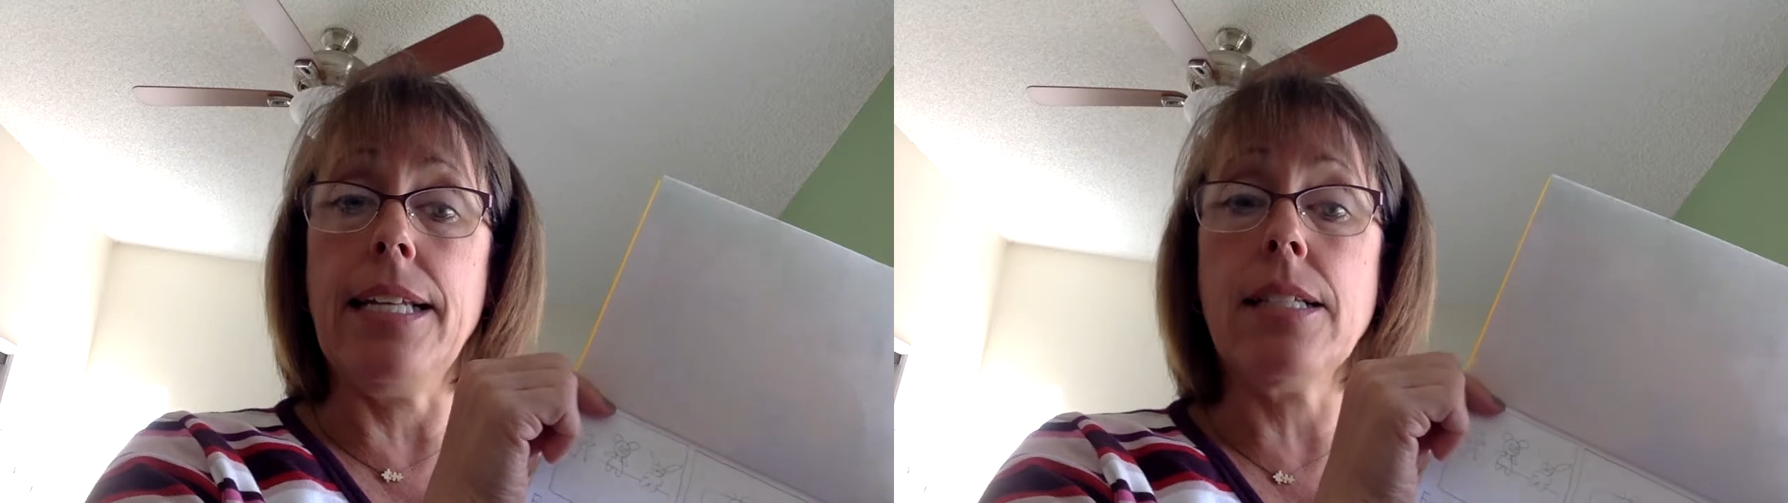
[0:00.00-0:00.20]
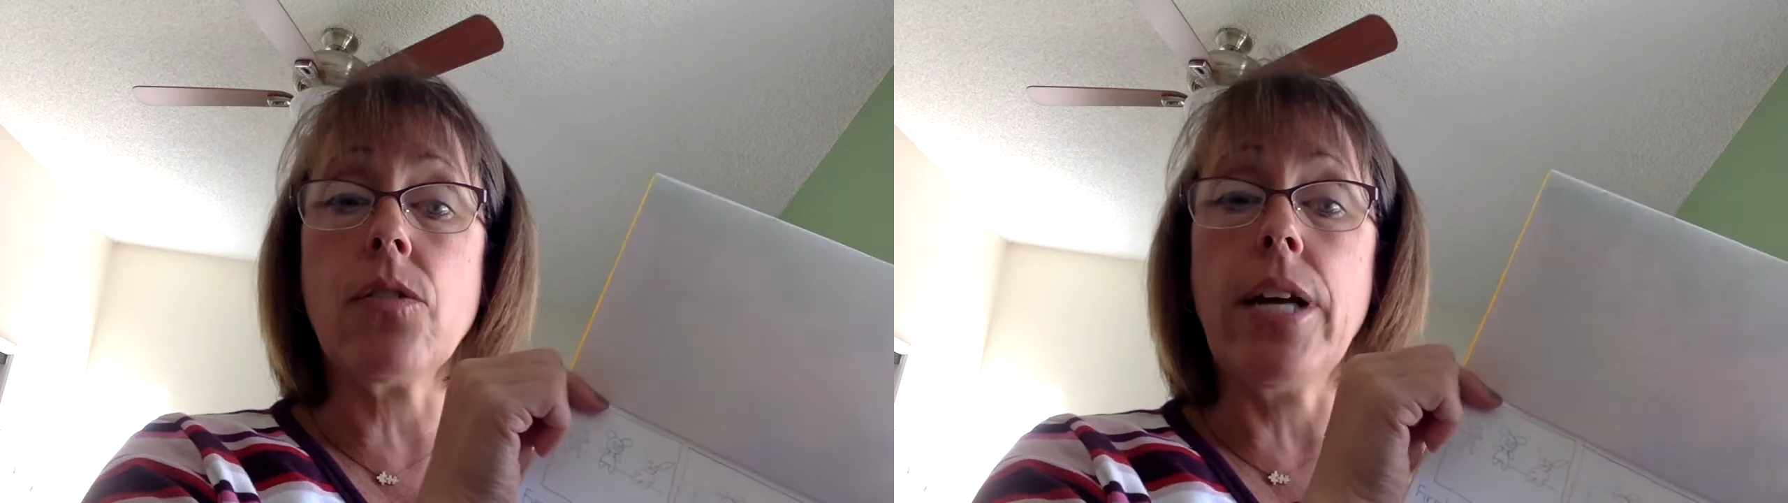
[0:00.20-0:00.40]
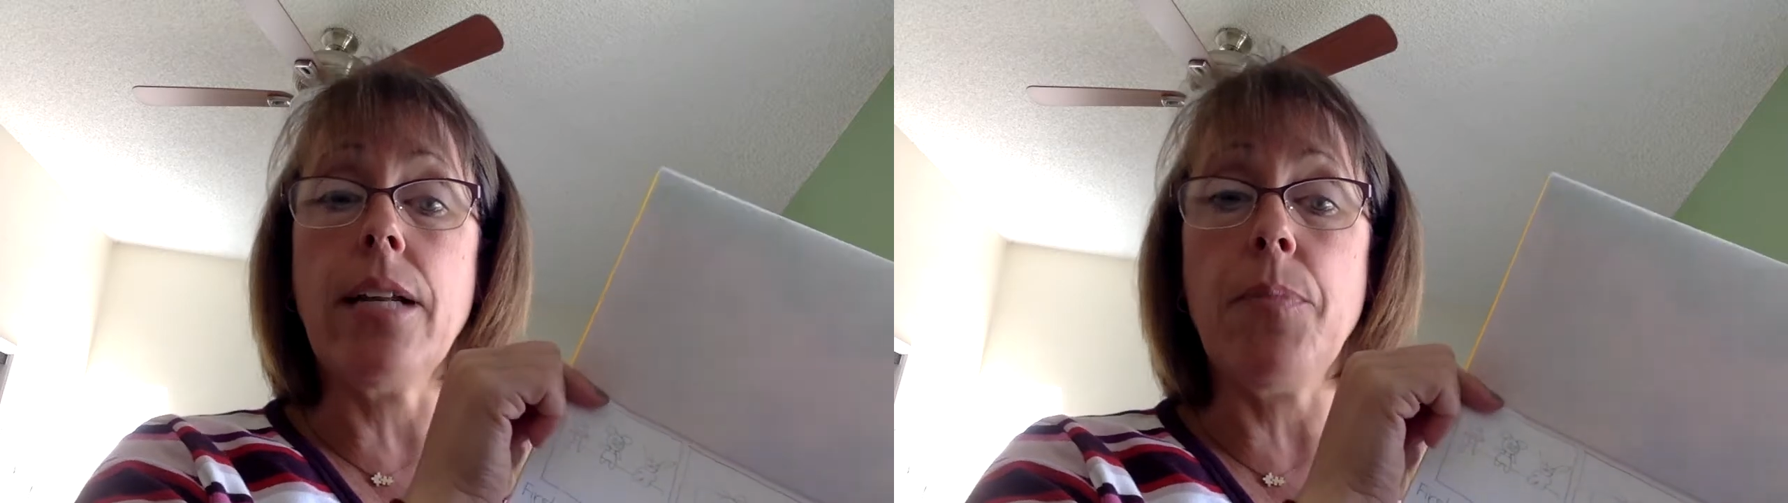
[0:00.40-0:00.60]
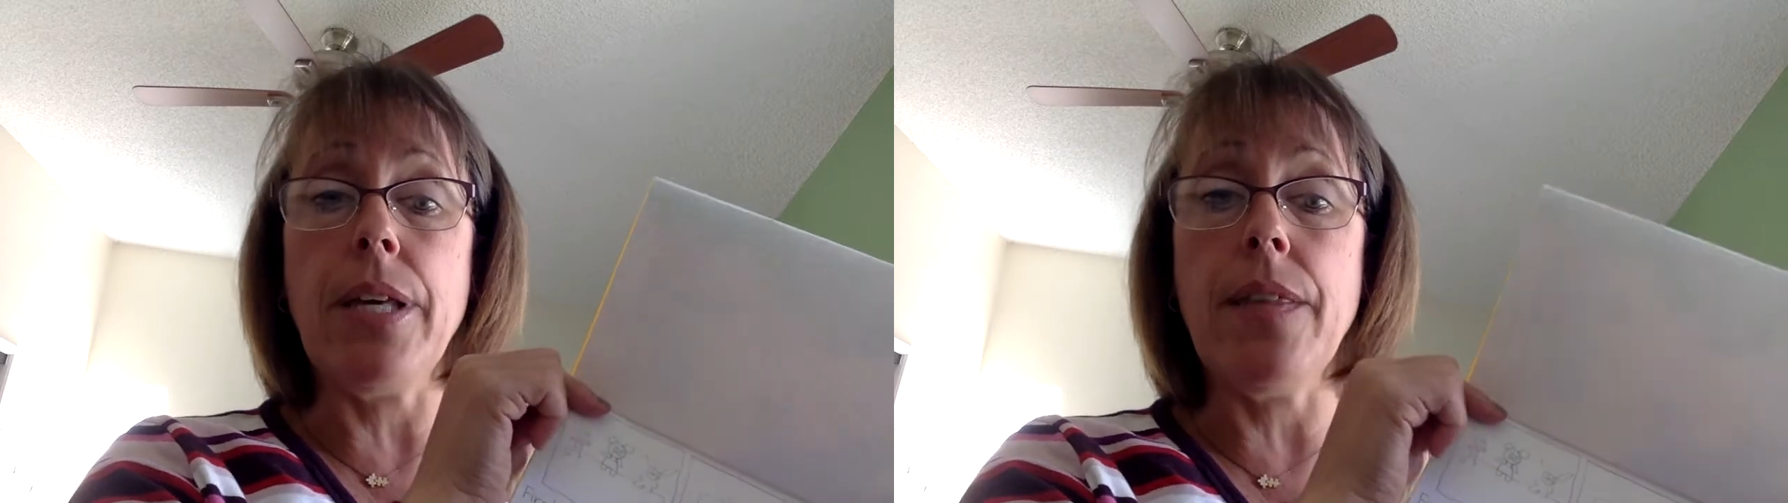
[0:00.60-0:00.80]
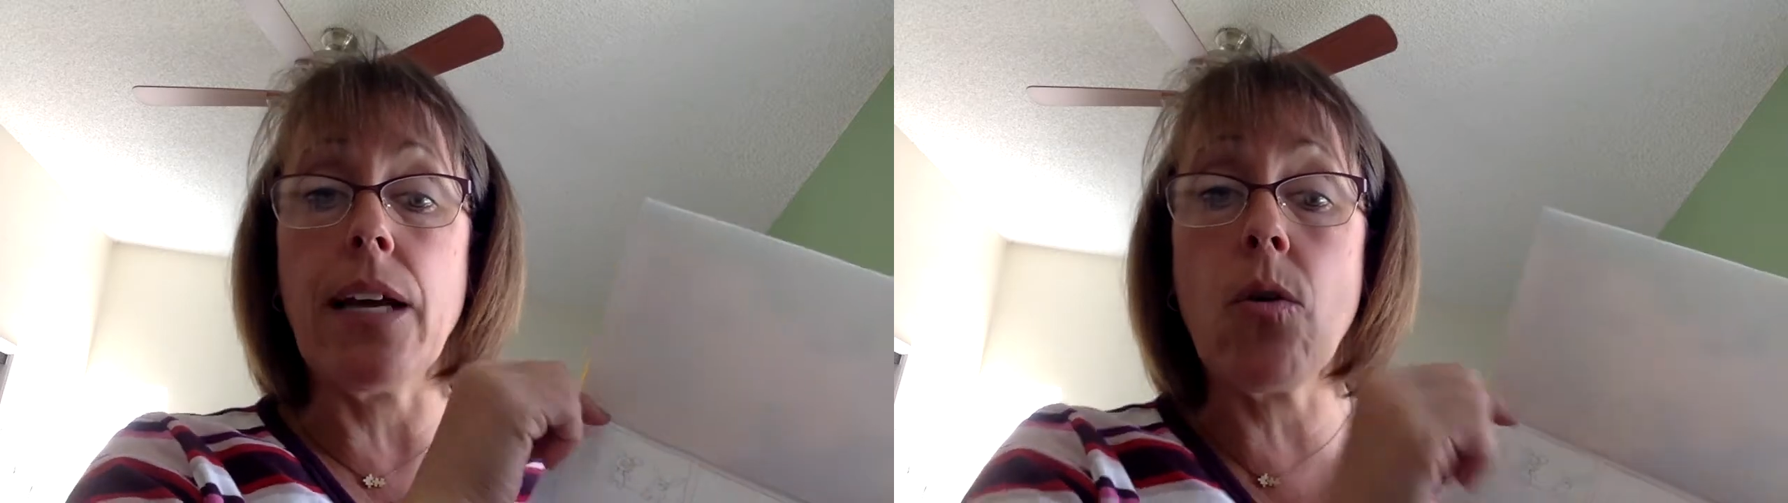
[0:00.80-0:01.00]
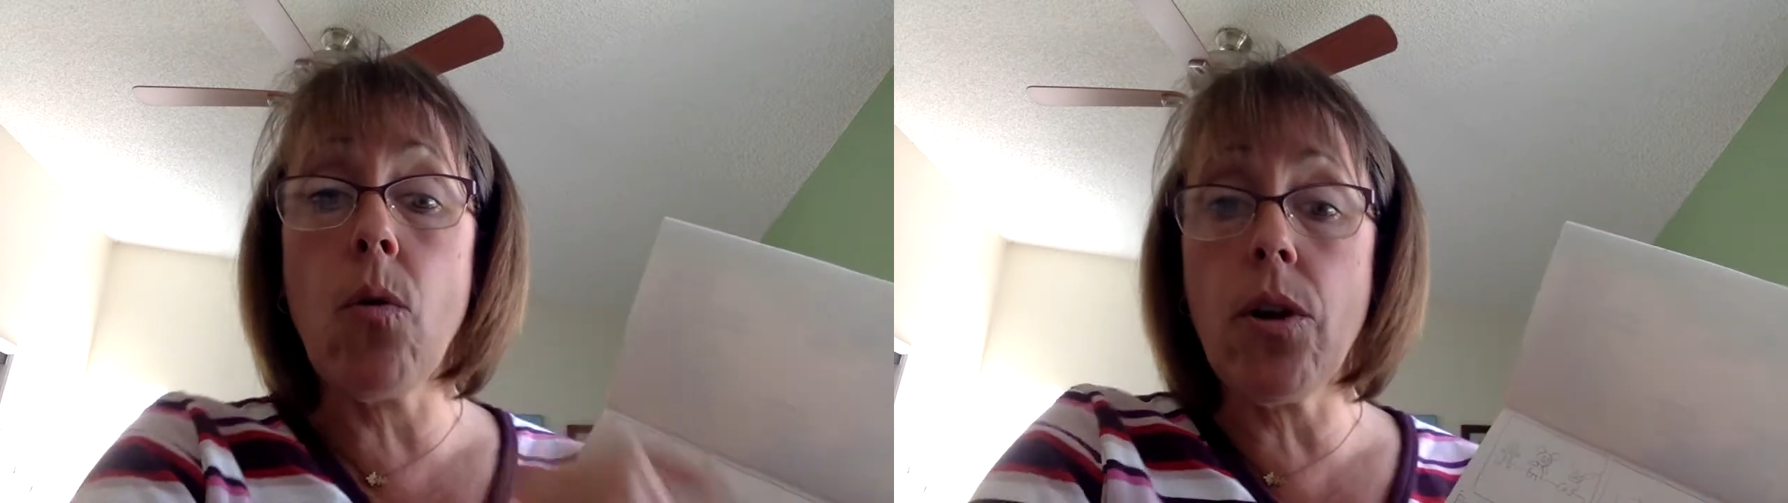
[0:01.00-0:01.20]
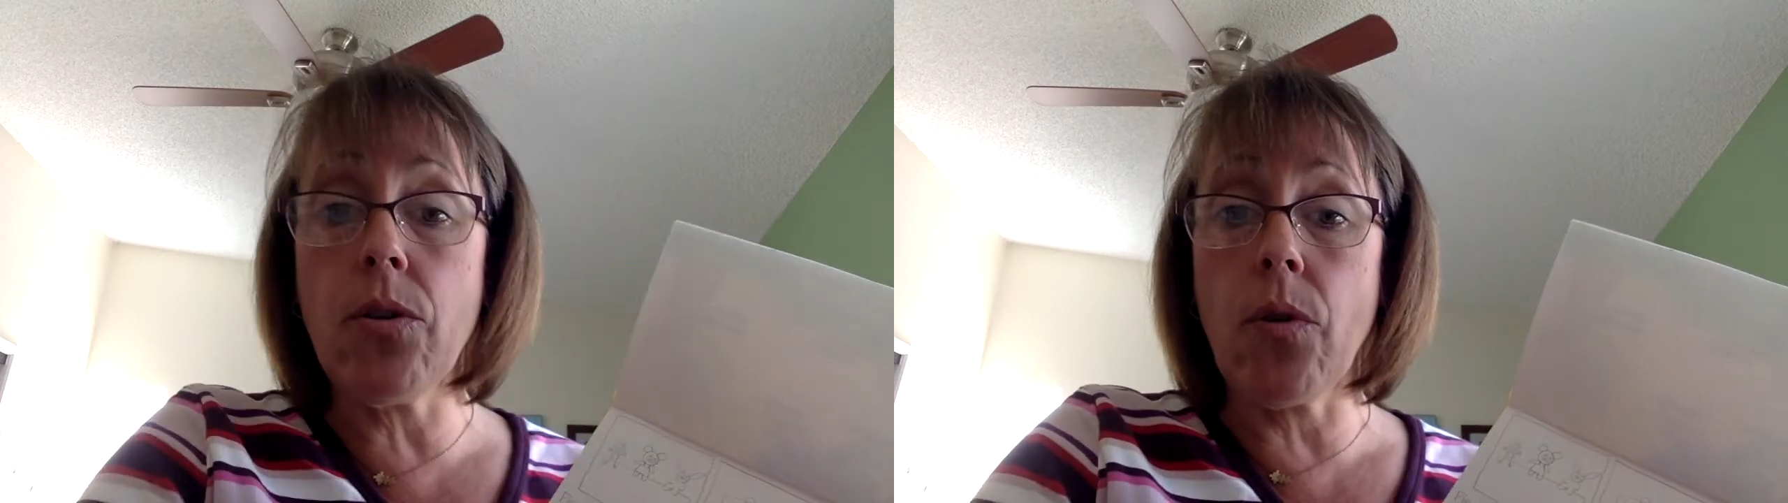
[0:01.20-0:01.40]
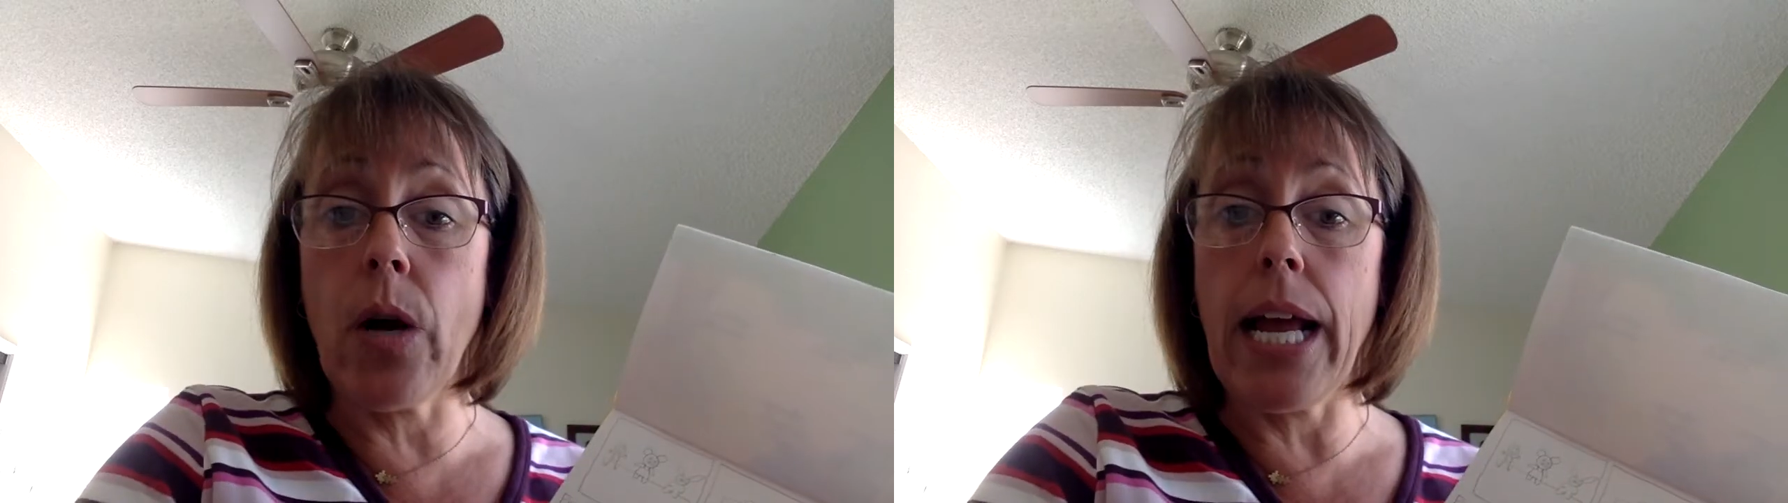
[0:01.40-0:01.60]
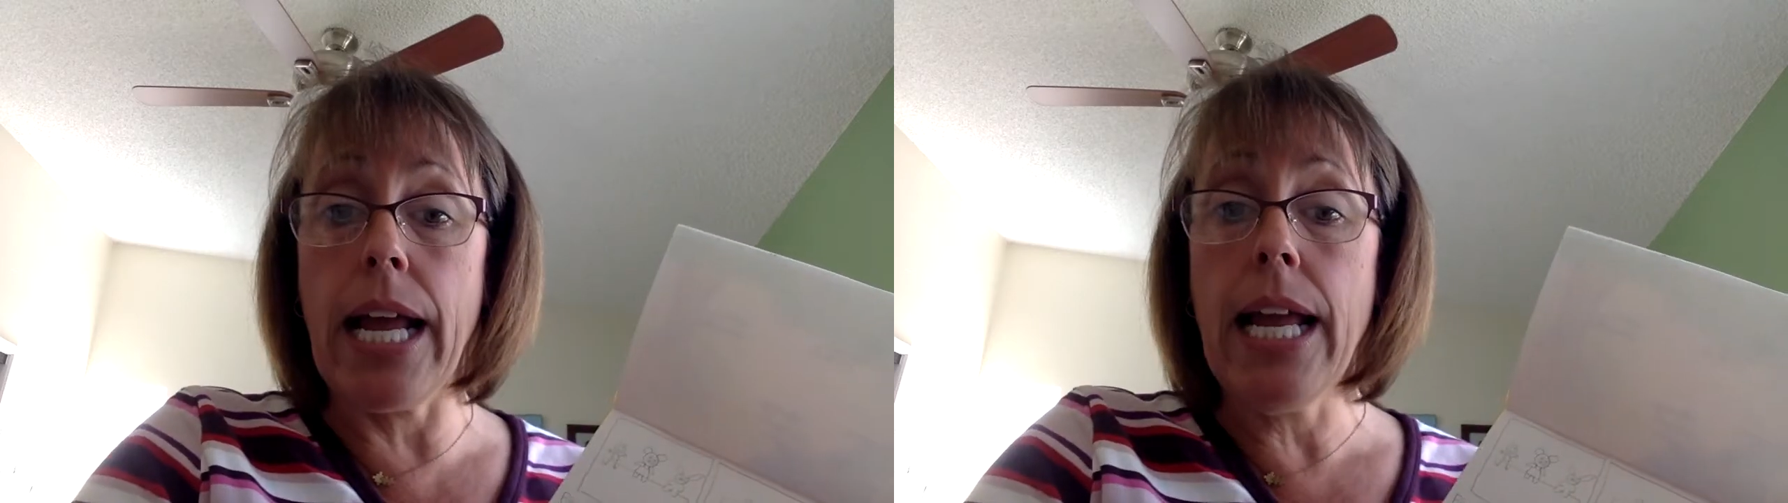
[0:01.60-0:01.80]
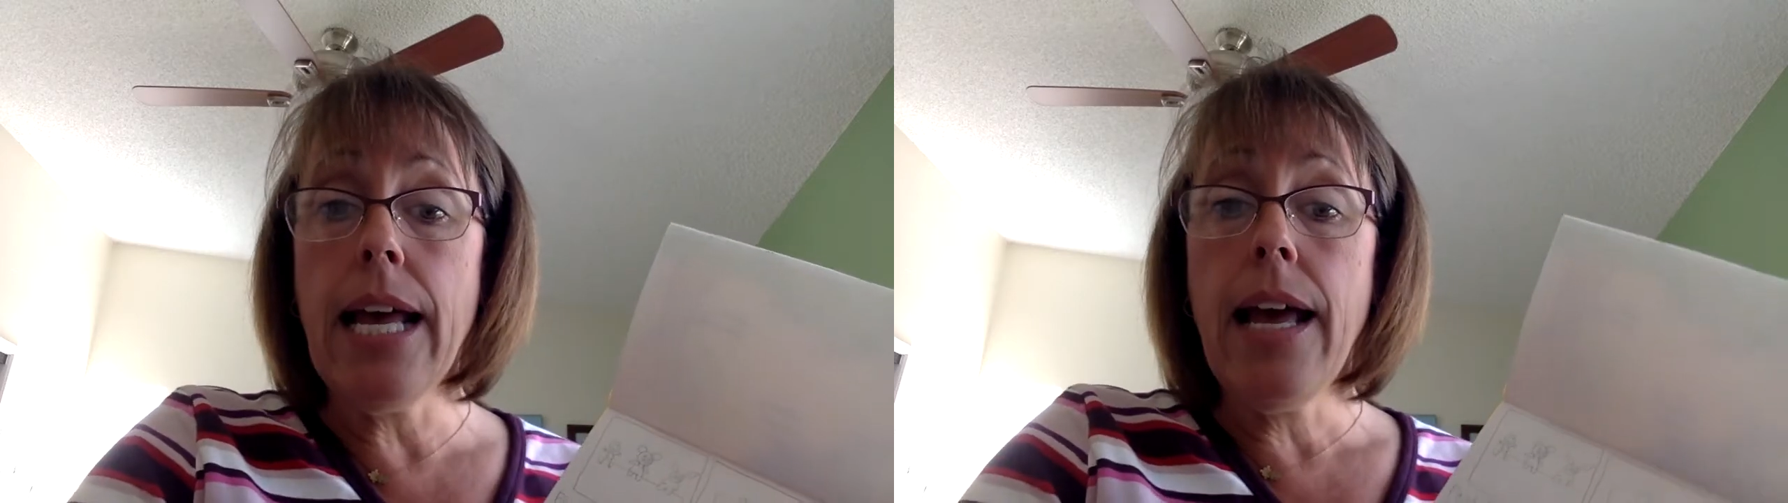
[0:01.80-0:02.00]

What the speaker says: is going to be that Corduroy